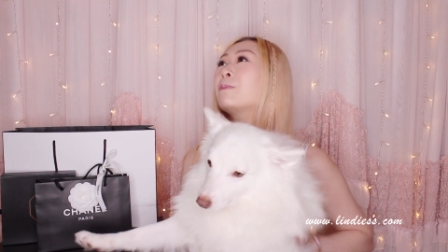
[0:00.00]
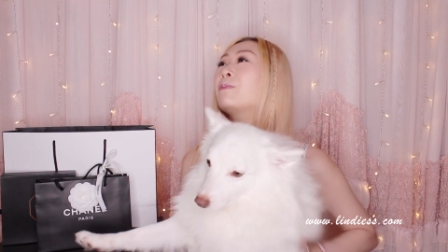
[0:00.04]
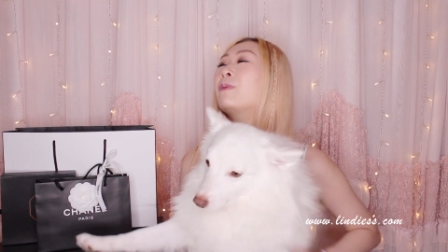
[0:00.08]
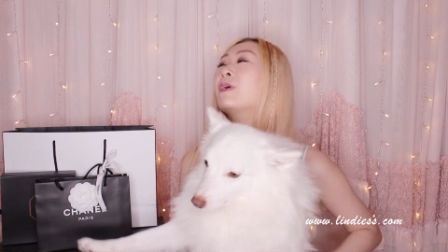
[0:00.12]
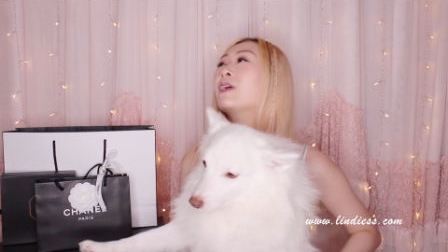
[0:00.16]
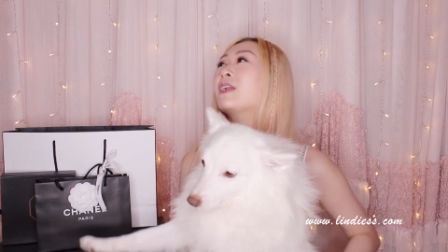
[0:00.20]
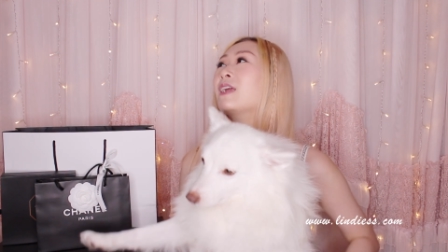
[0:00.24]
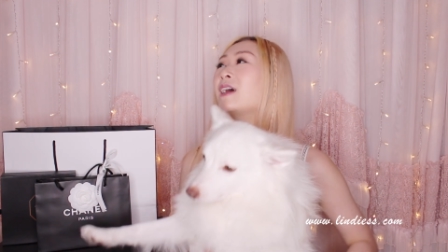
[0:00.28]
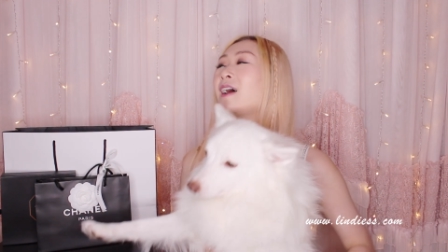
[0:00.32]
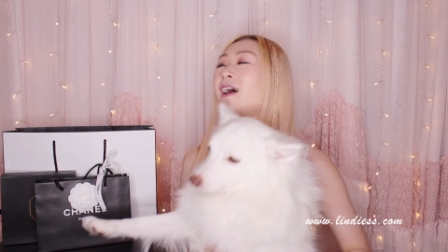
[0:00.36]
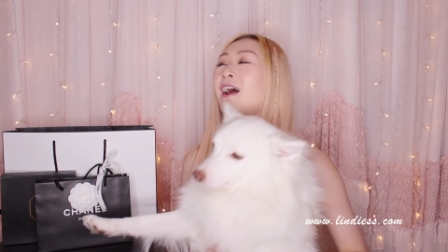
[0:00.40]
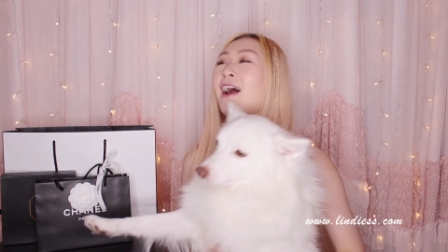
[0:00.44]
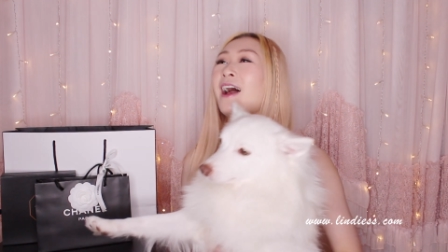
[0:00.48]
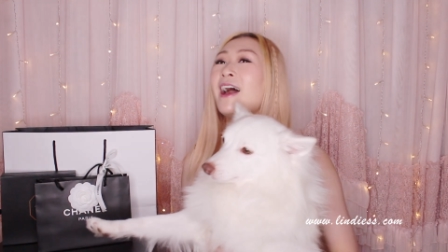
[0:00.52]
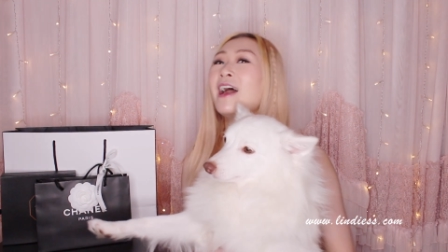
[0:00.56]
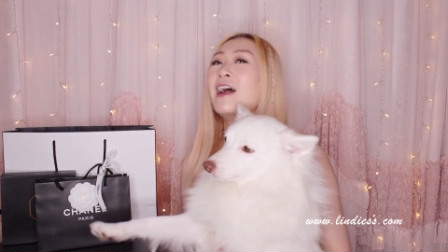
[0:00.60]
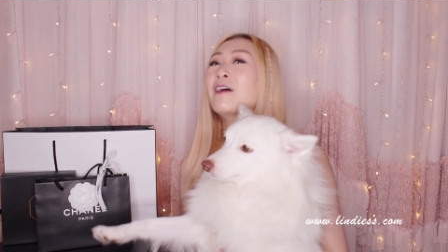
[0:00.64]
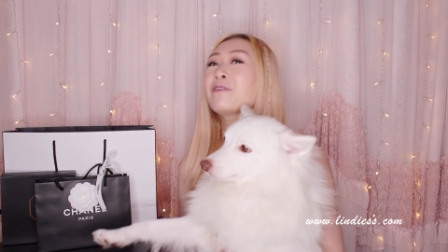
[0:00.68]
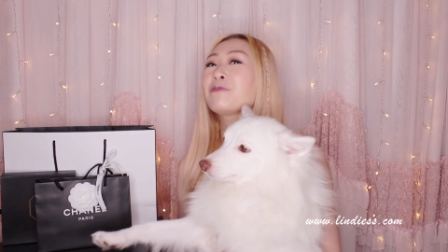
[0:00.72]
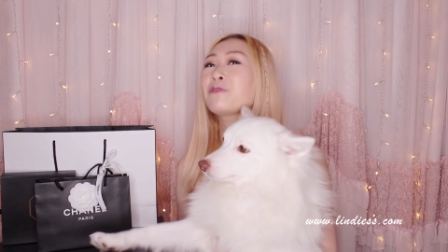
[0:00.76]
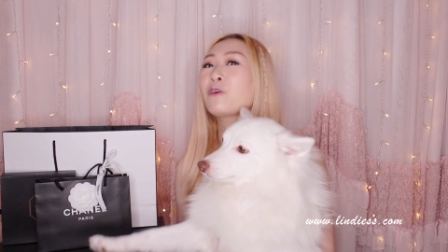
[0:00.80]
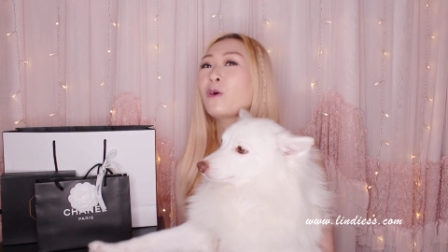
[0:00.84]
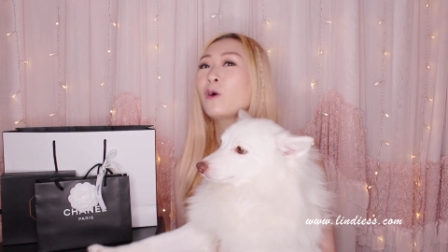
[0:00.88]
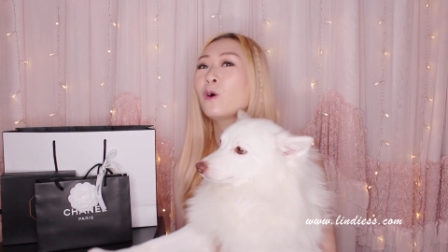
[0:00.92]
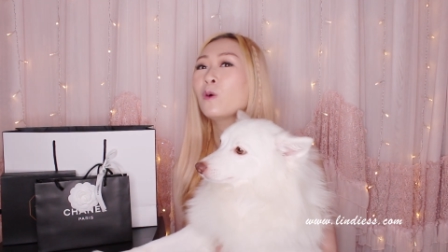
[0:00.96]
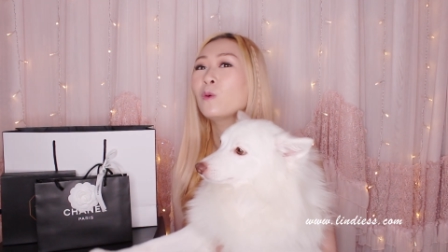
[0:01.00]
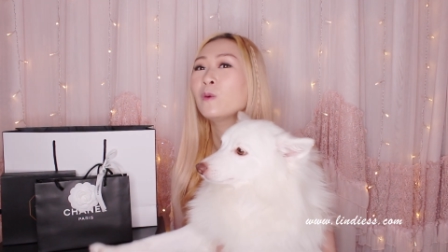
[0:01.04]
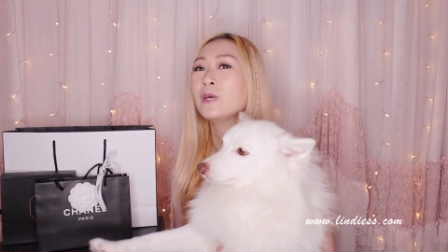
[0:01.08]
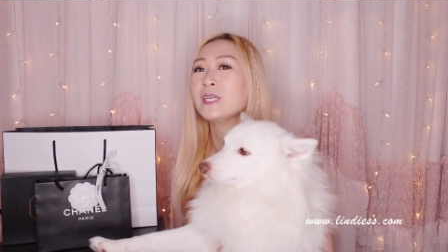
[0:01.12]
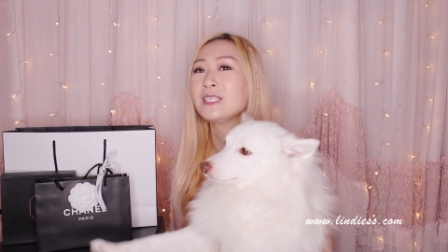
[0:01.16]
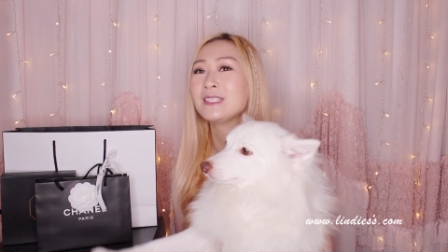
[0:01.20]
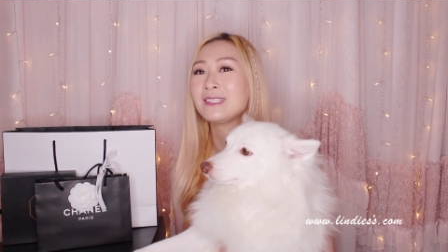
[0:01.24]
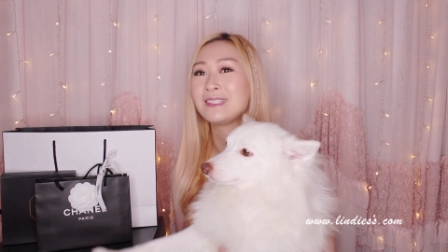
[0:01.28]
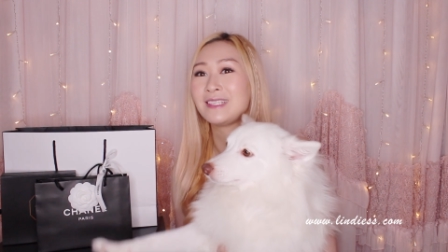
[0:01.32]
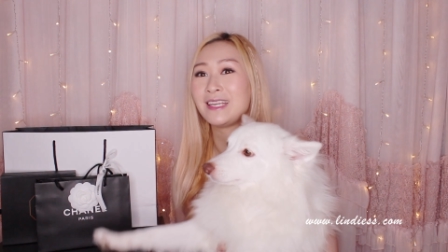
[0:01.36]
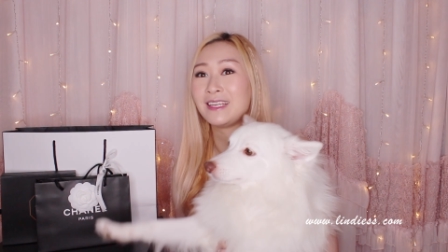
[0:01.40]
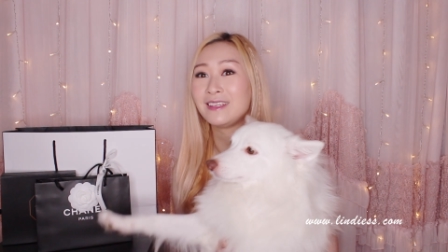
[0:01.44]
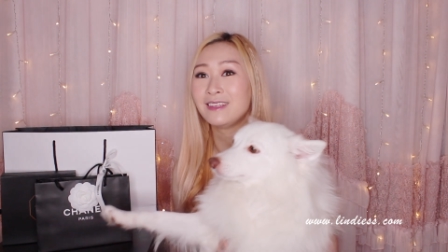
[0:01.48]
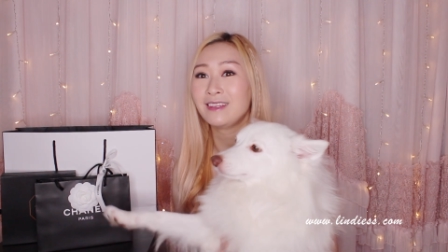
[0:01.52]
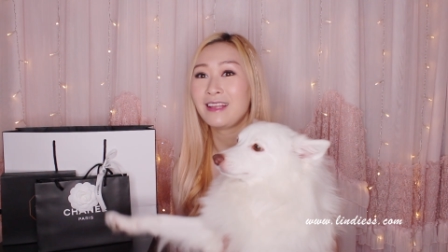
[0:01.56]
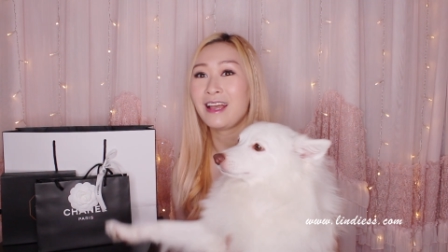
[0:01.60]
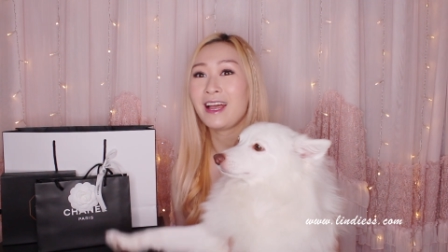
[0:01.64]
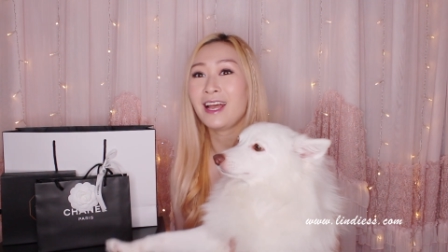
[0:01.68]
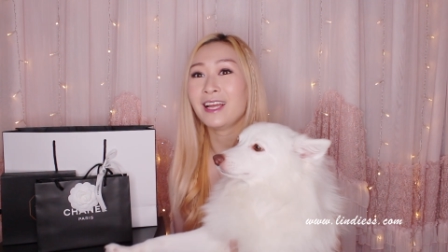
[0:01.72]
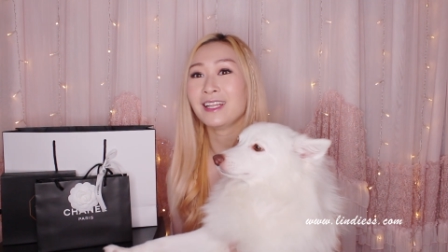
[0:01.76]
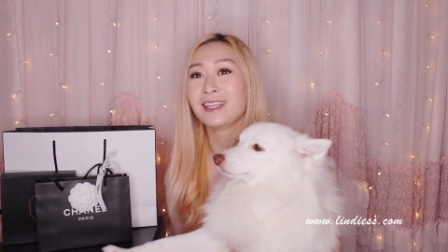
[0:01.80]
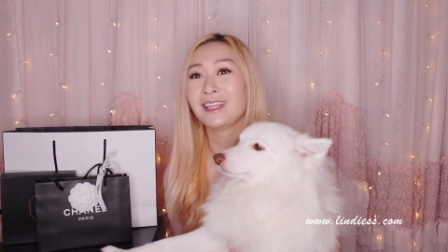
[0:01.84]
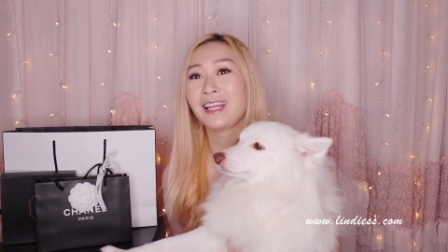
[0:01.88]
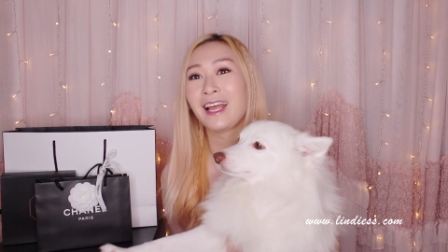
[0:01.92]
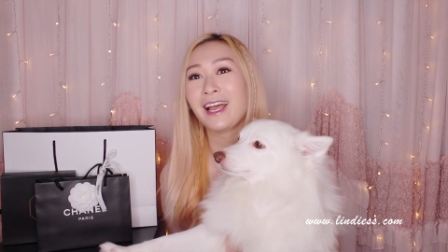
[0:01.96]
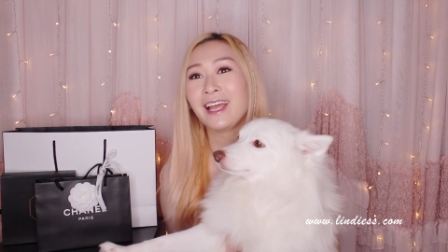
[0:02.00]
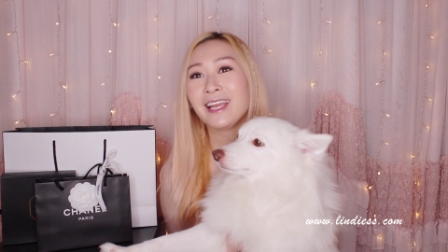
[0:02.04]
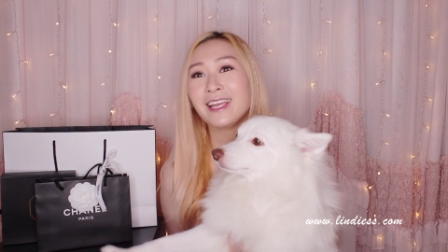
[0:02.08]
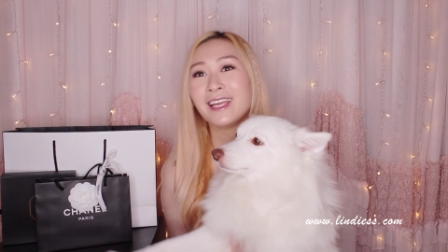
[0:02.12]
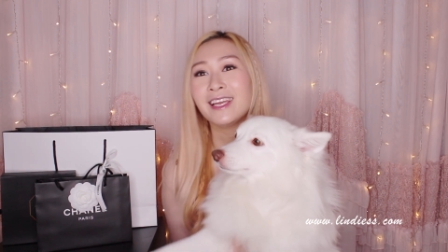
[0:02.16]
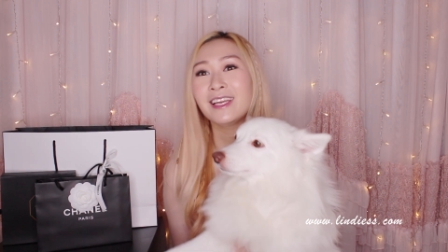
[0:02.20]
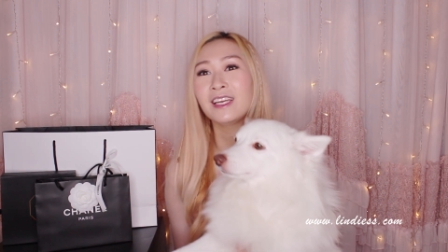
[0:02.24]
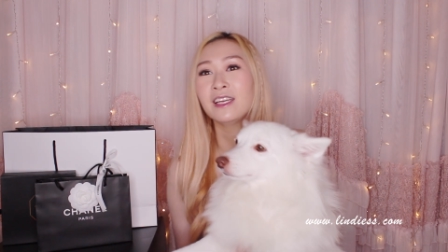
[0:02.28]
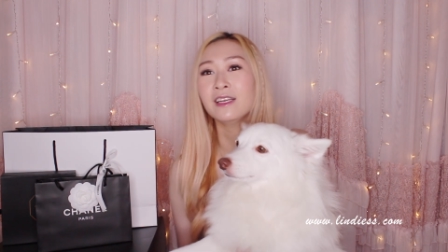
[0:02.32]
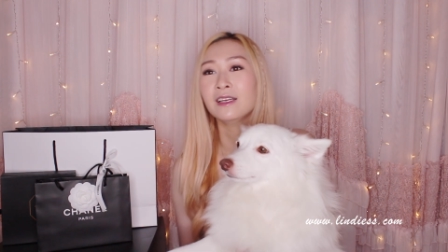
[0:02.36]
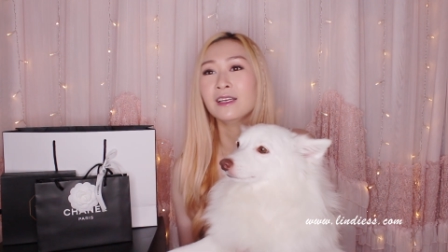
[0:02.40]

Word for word: but I have always said that, like,